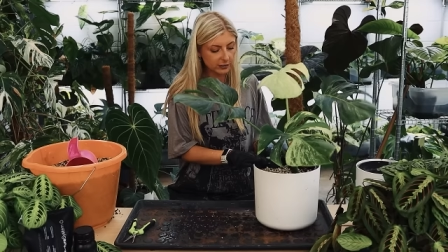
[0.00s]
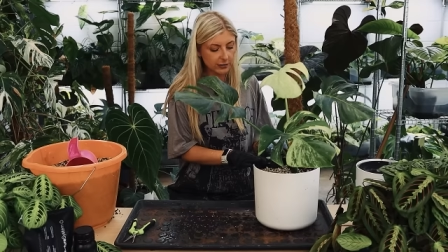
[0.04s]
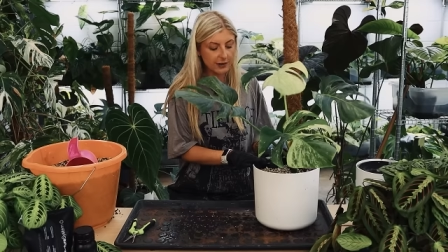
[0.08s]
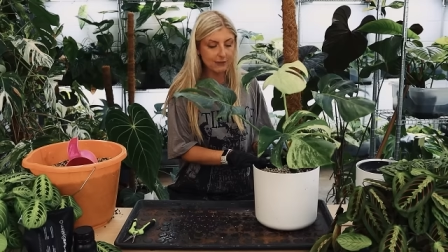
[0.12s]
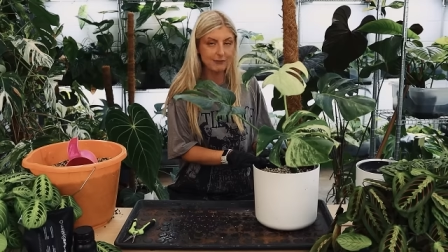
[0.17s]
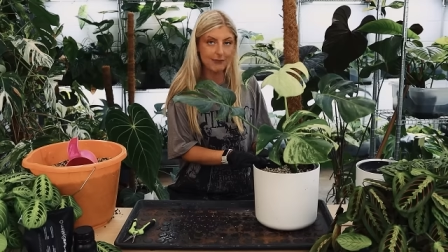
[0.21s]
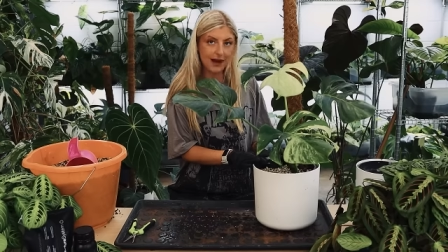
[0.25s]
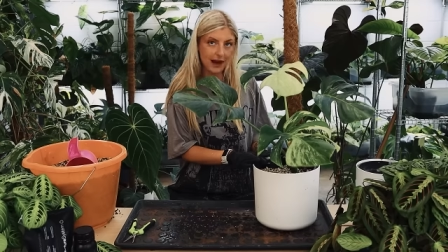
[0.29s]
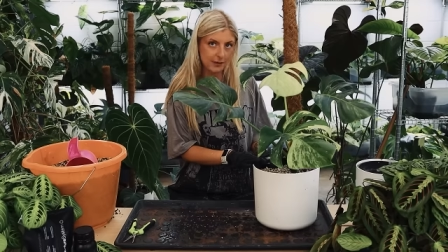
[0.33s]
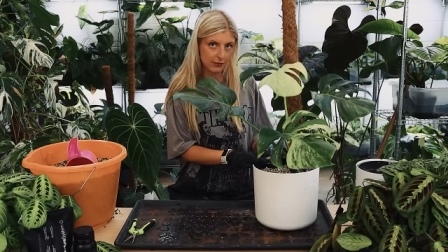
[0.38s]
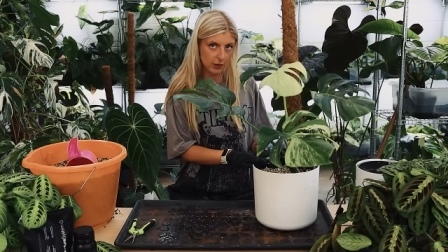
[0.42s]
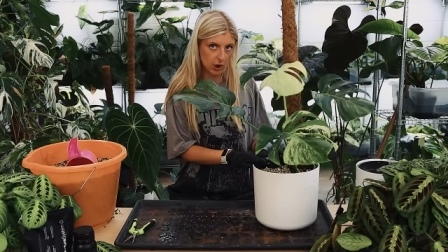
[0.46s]
up
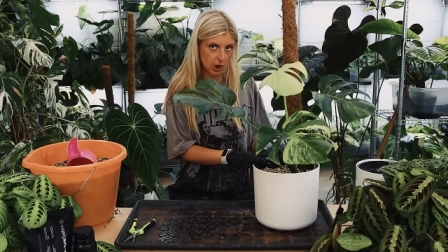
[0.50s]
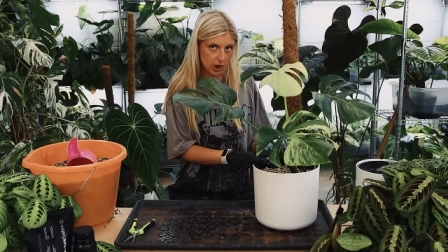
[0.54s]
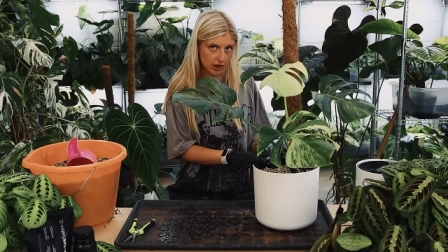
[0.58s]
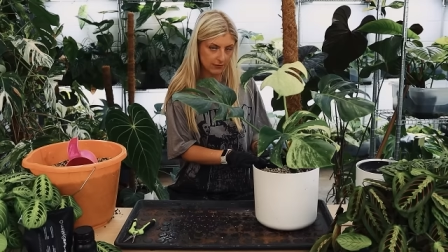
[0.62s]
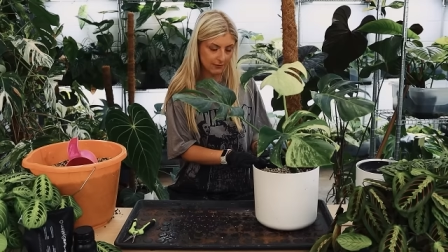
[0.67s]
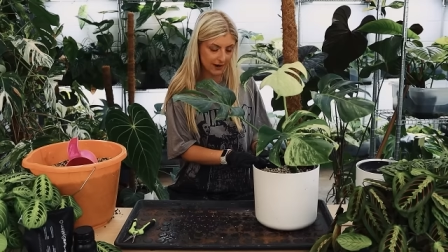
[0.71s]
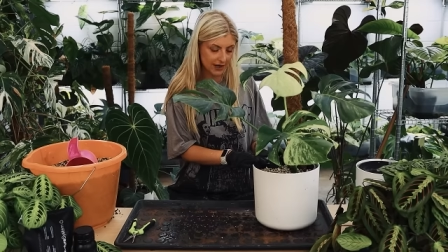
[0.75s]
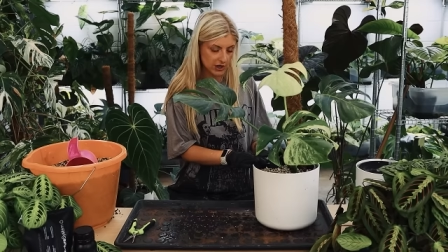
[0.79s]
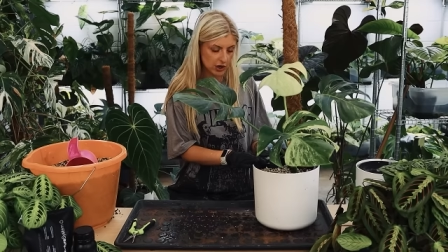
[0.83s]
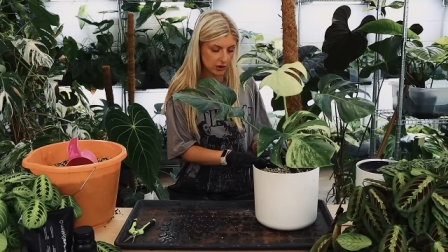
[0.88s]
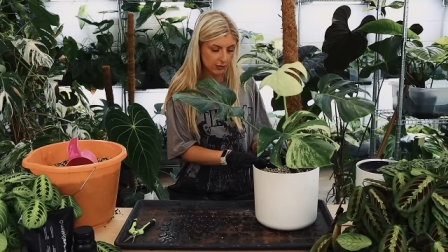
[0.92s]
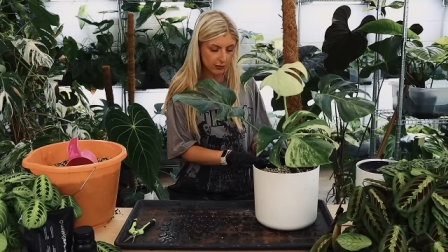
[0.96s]
in my
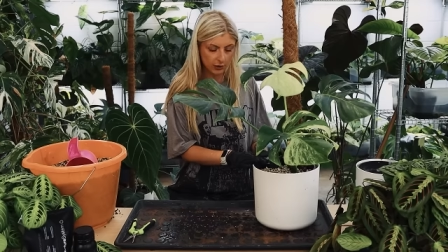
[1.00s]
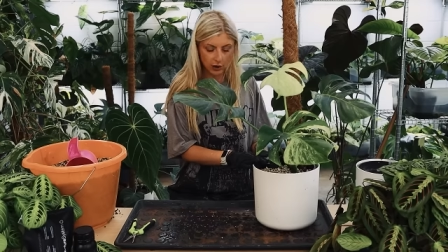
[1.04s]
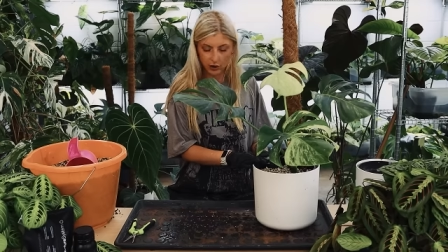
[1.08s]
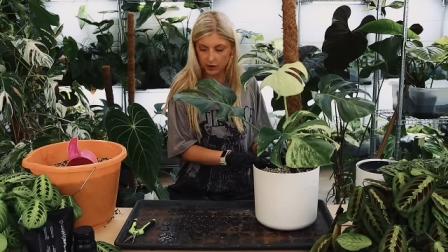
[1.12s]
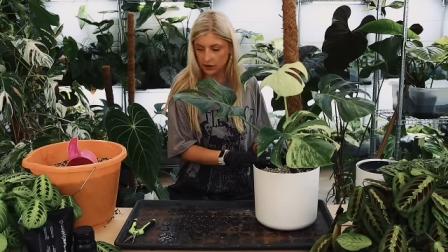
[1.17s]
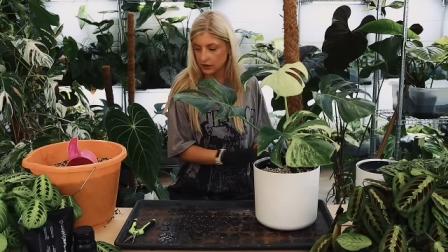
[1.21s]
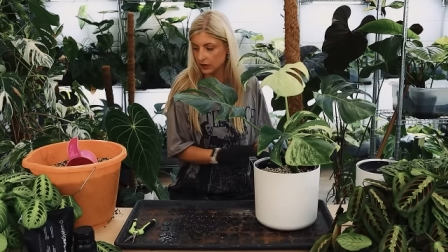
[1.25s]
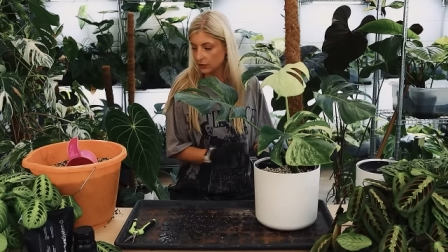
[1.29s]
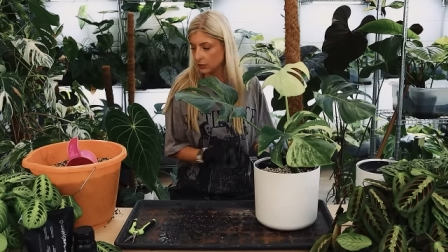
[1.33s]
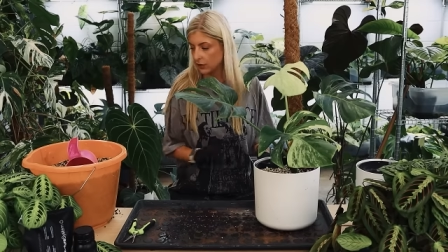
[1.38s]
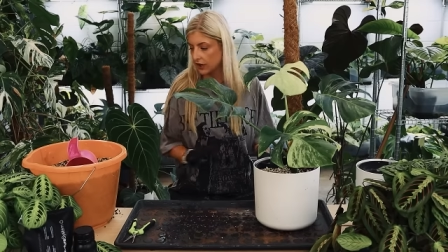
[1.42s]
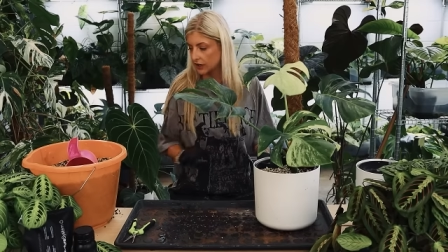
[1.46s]
pon, my new
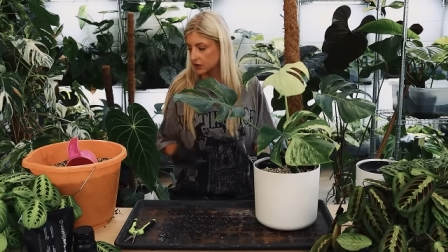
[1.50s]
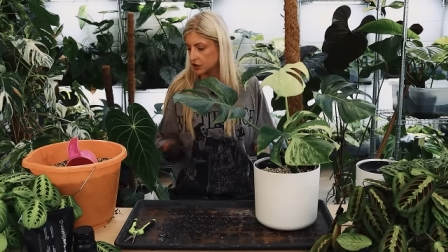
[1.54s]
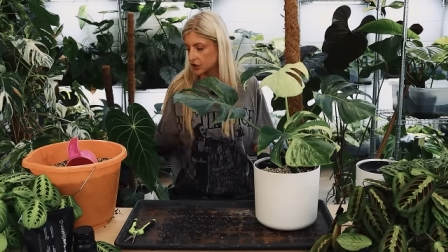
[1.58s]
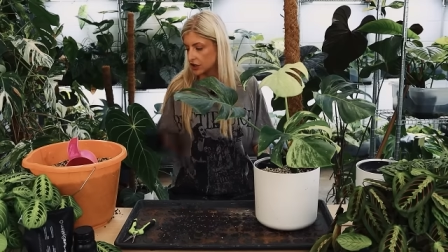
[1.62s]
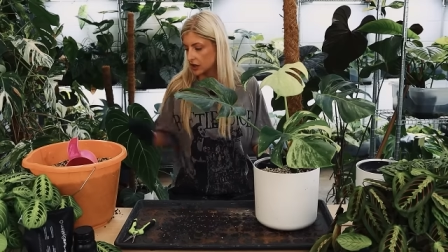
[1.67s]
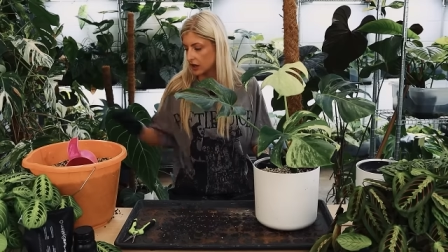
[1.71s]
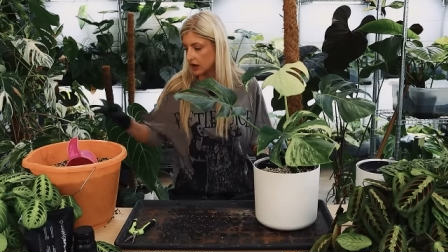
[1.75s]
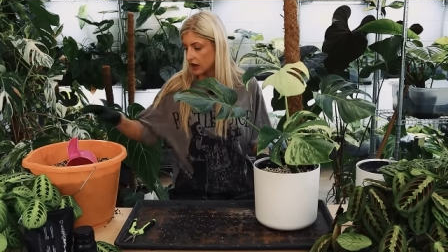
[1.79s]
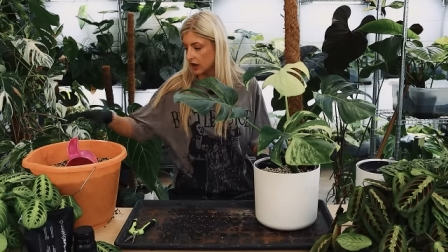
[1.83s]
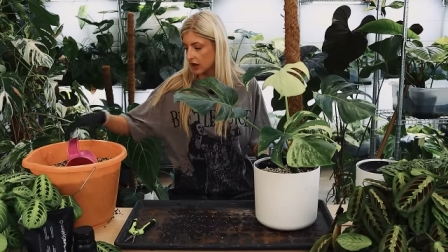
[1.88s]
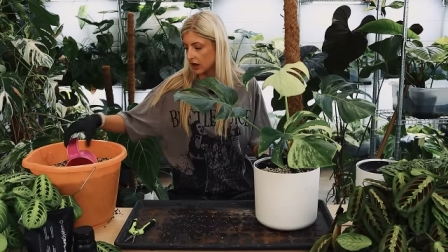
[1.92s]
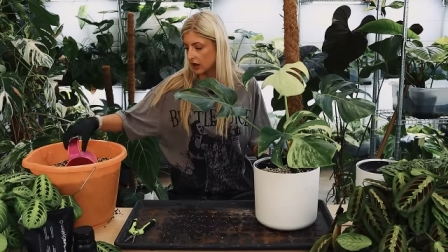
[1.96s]
pon,
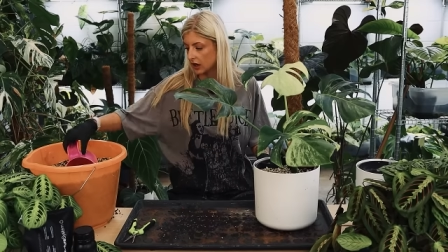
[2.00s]
which